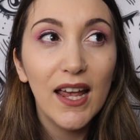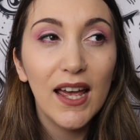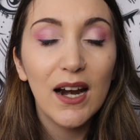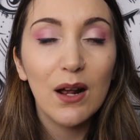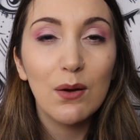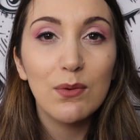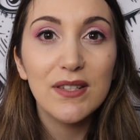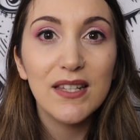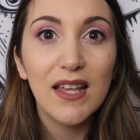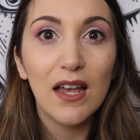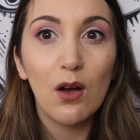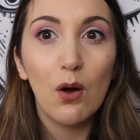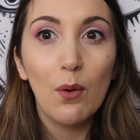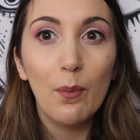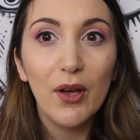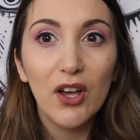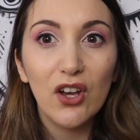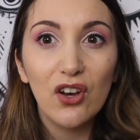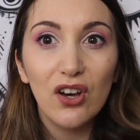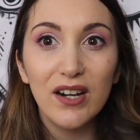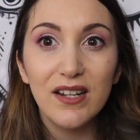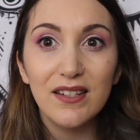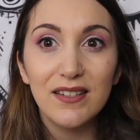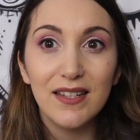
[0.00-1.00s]
and I was like, oh my
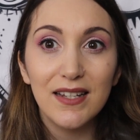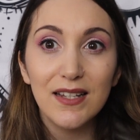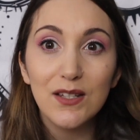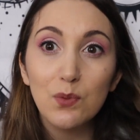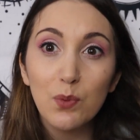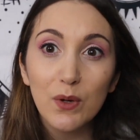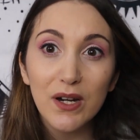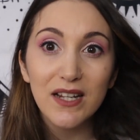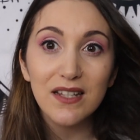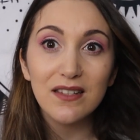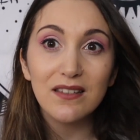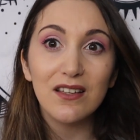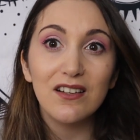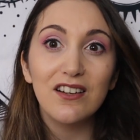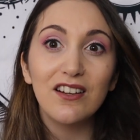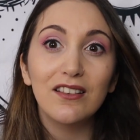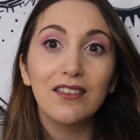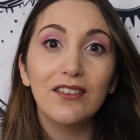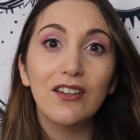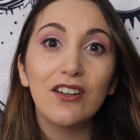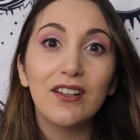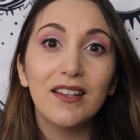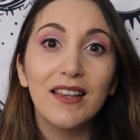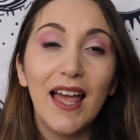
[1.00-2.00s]
God, is this what it's gonna
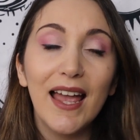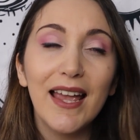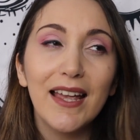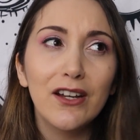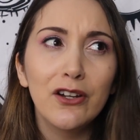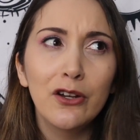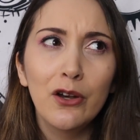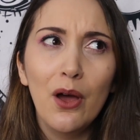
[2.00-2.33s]
look like?